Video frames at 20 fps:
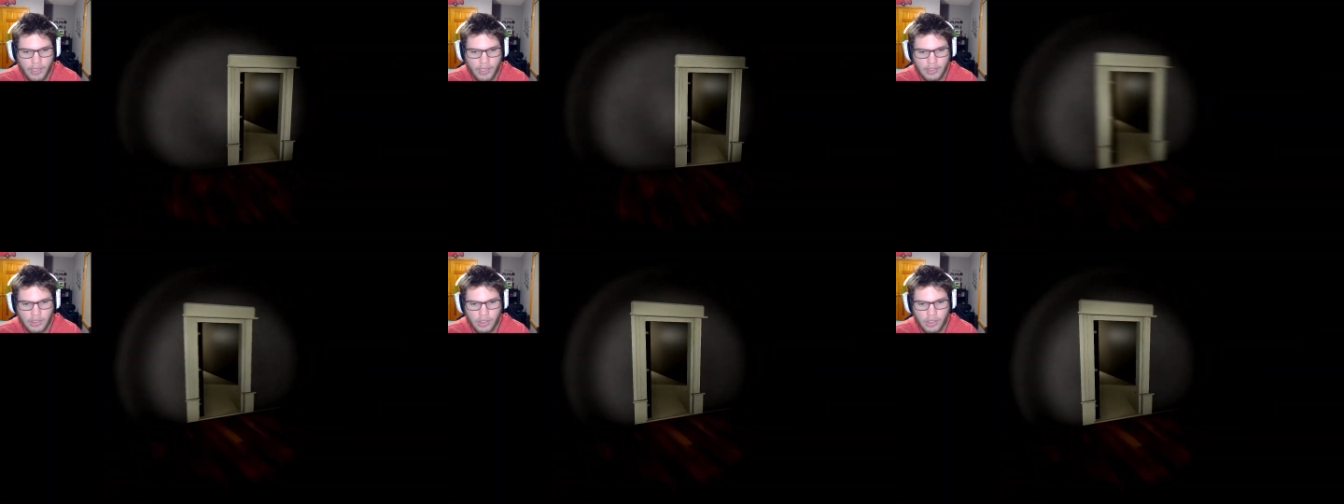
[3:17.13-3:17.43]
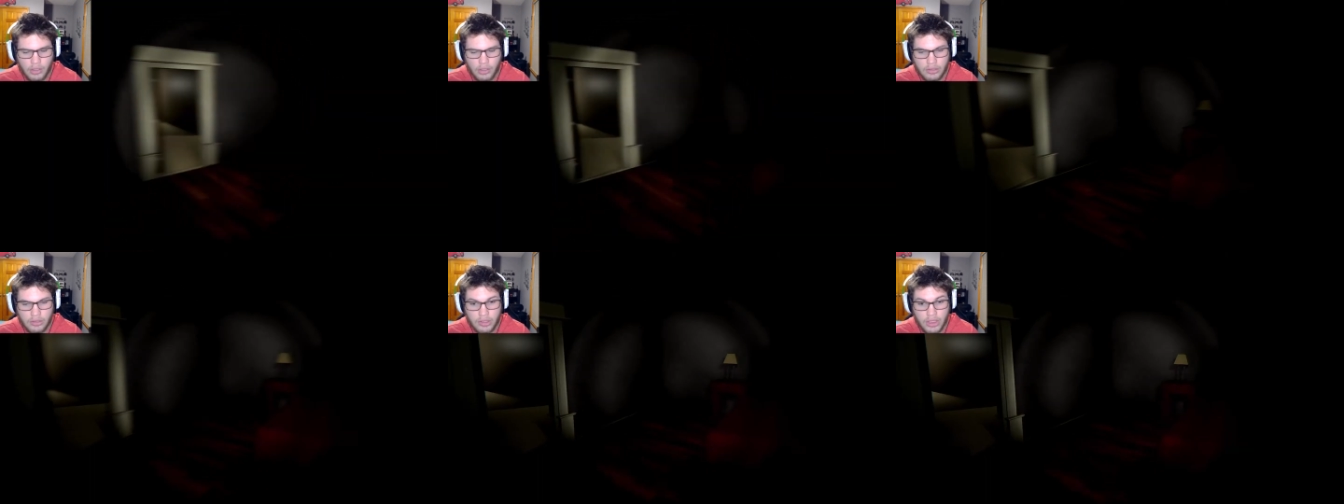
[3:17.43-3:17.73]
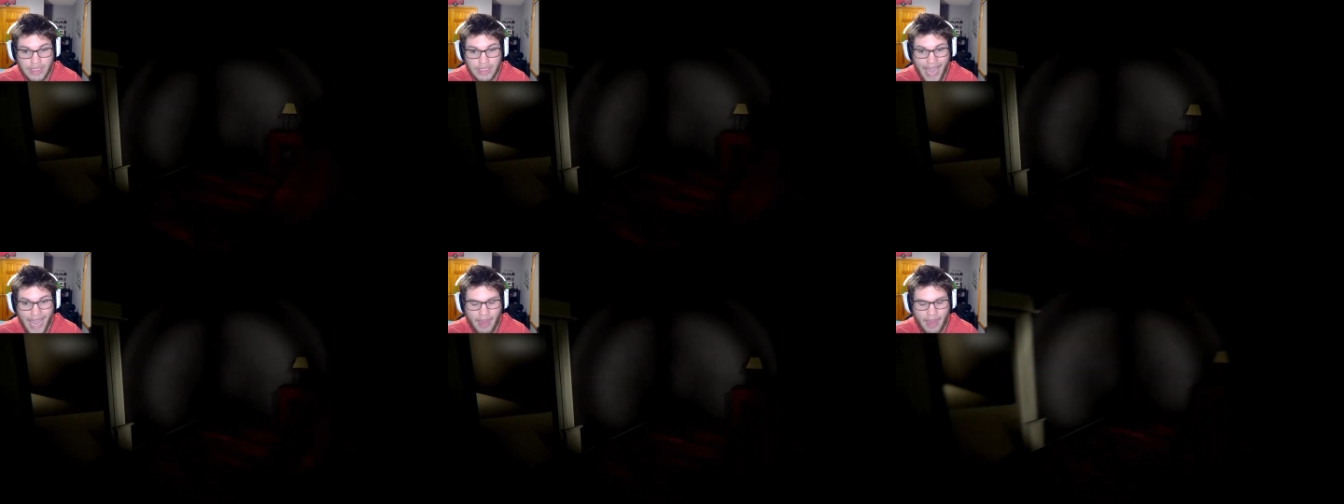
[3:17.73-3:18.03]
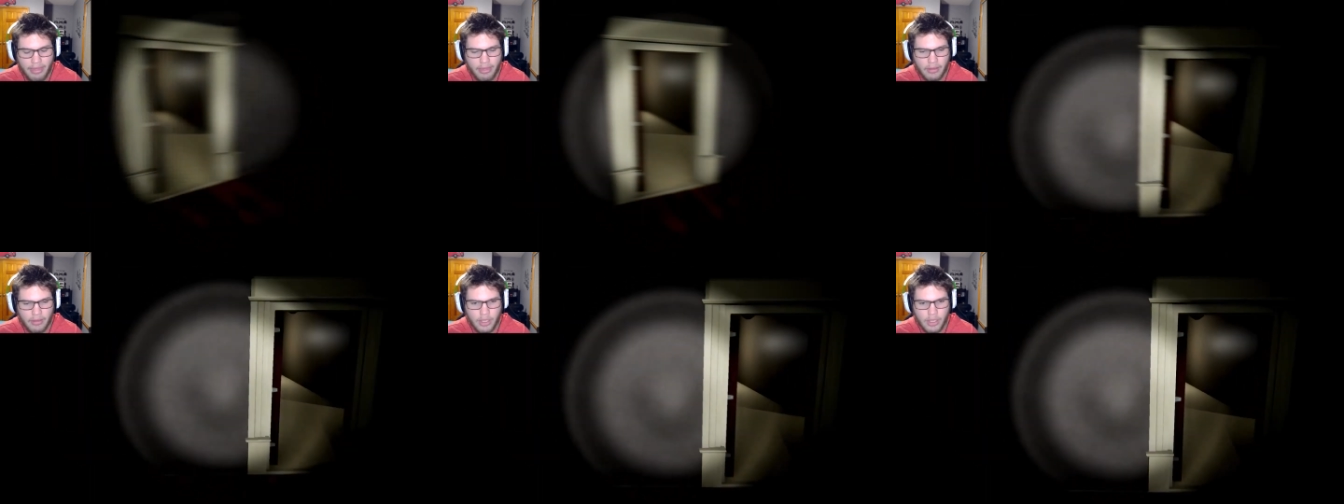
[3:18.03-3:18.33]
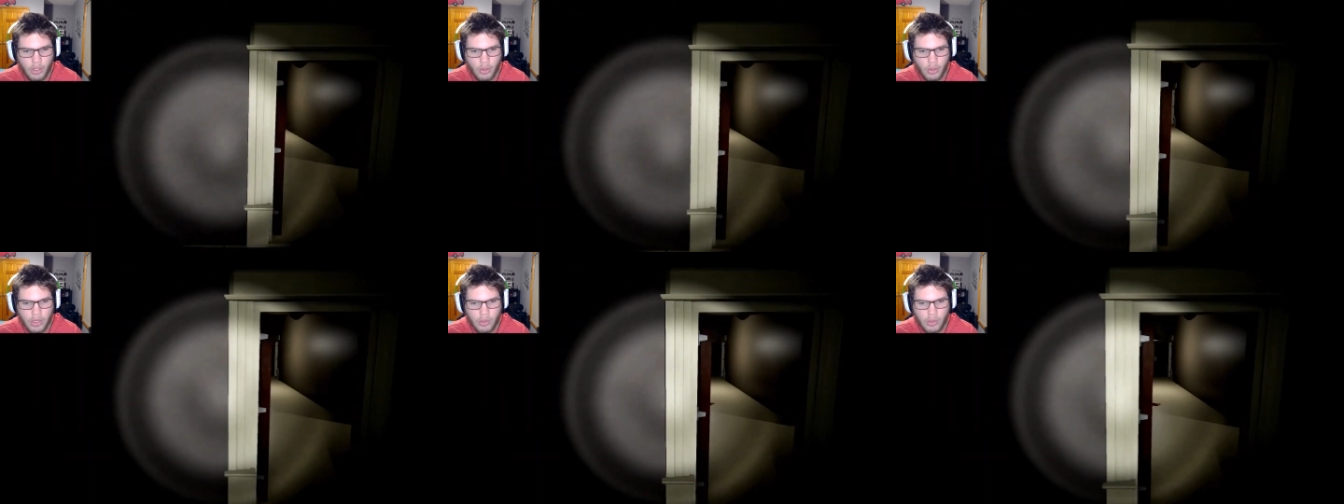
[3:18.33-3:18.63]
I saw Death
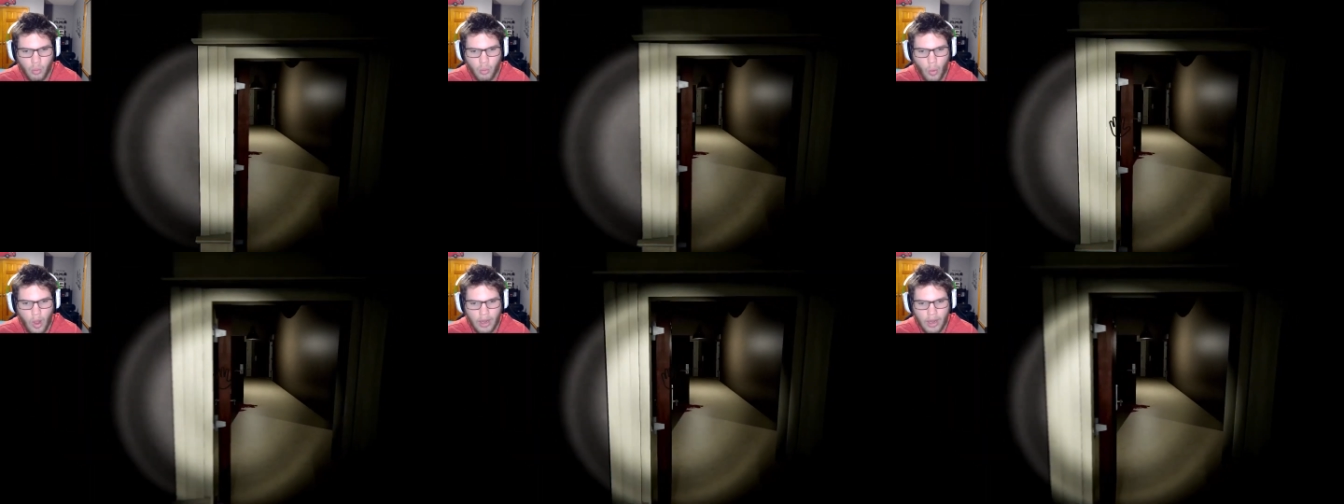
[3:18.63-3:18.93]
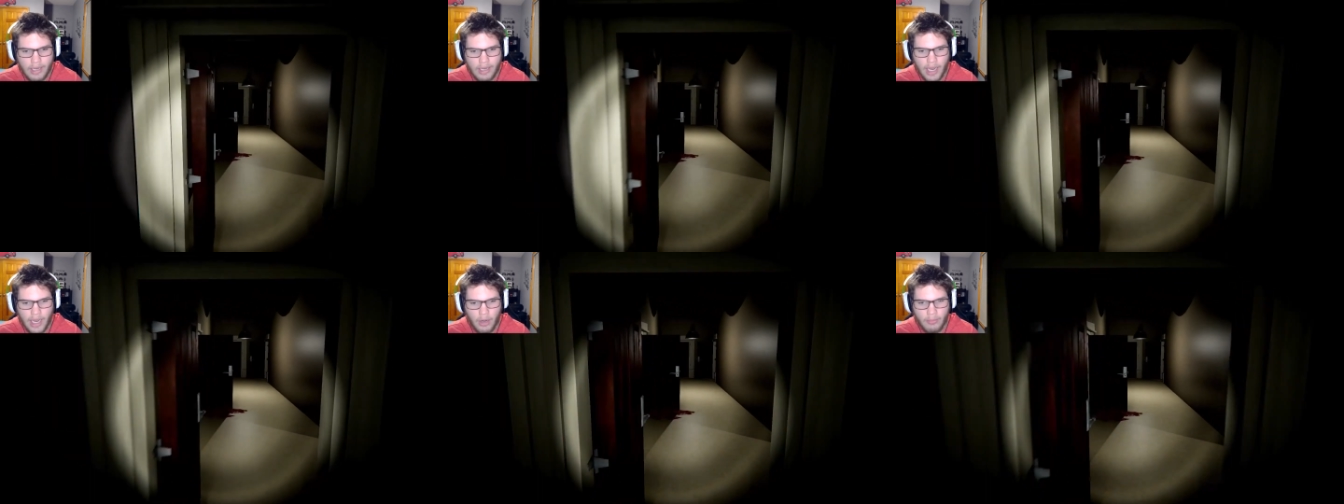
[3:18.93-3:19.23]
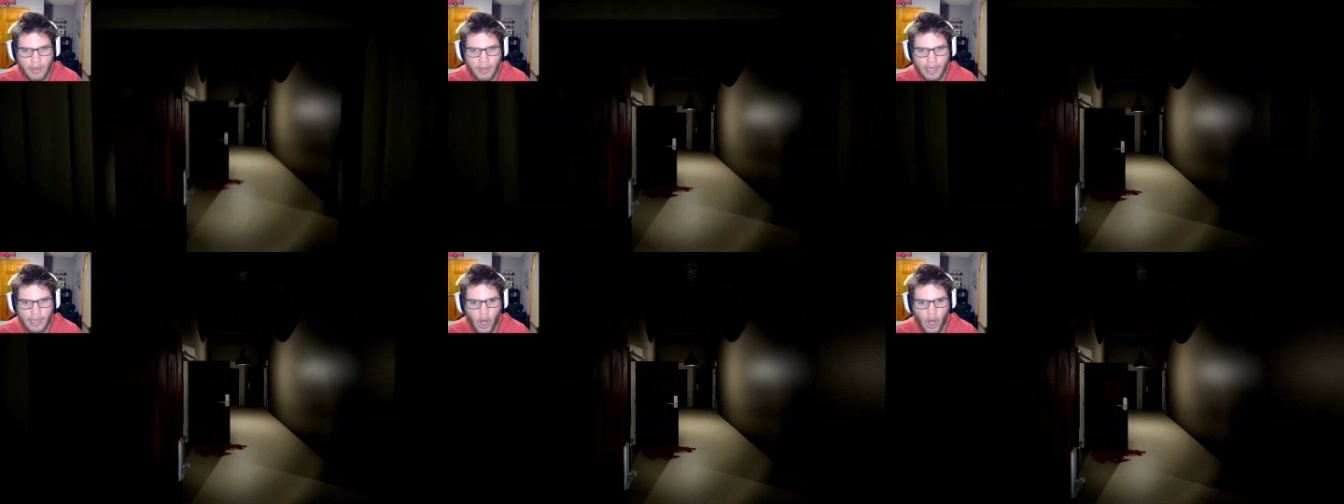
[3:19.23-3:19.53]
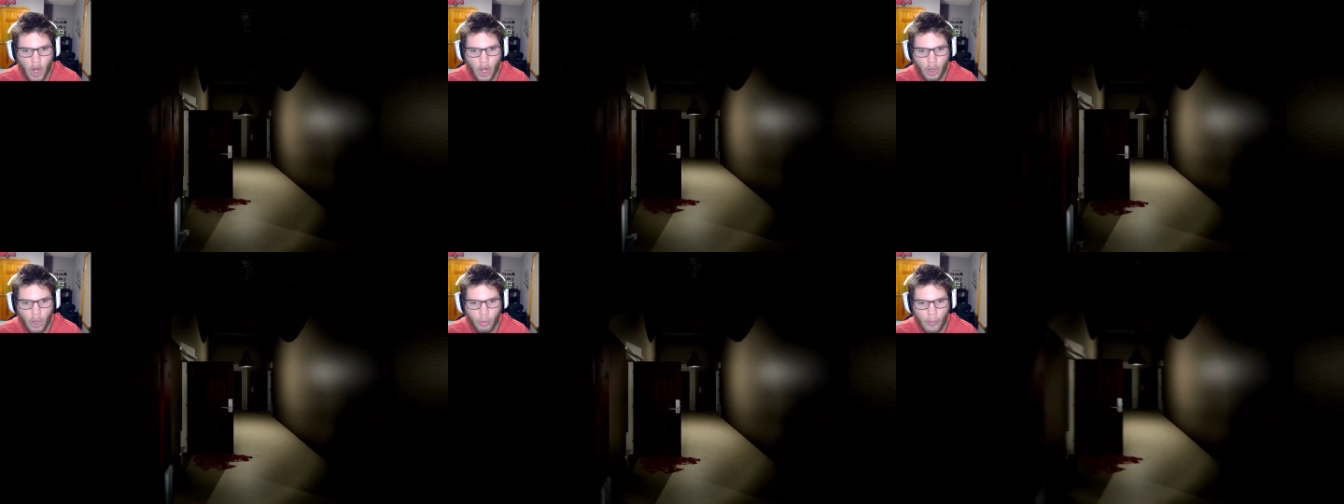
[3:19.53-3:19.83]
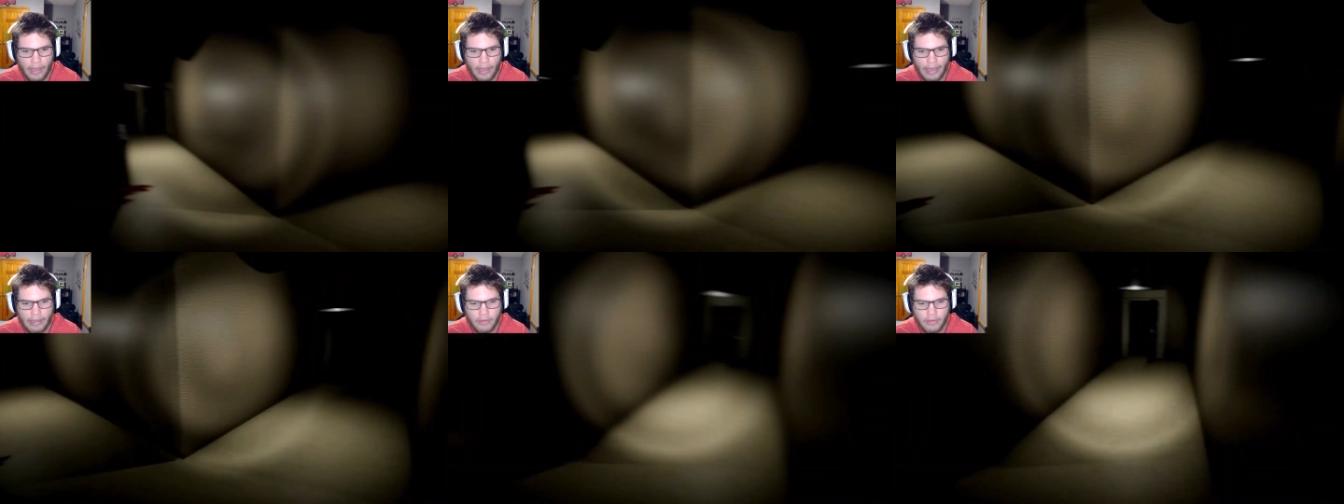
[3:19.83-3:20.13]
literally walk down my
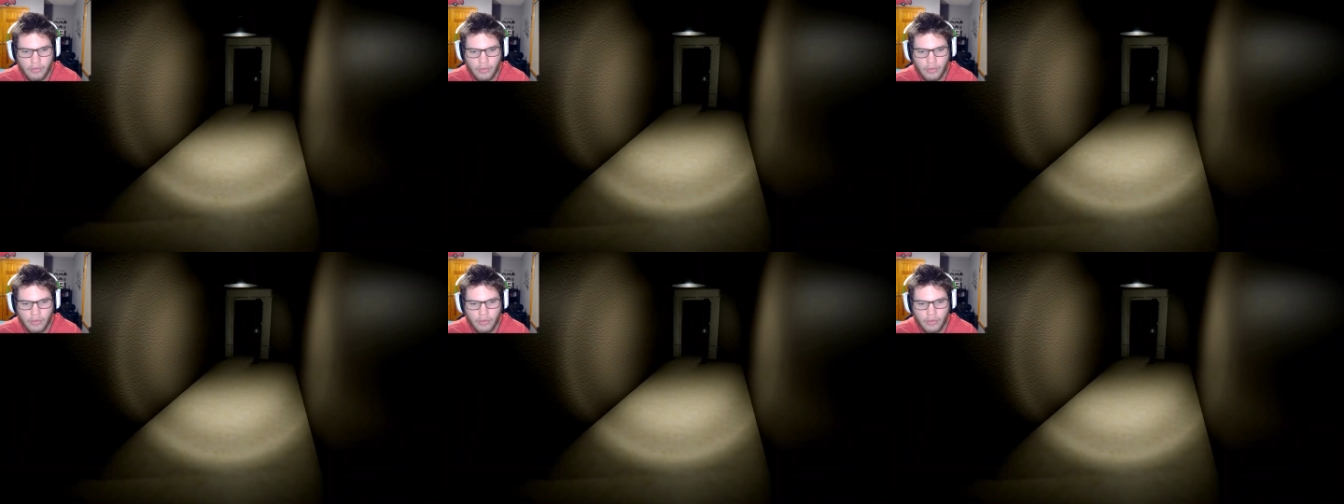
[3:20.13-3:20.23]
hallway,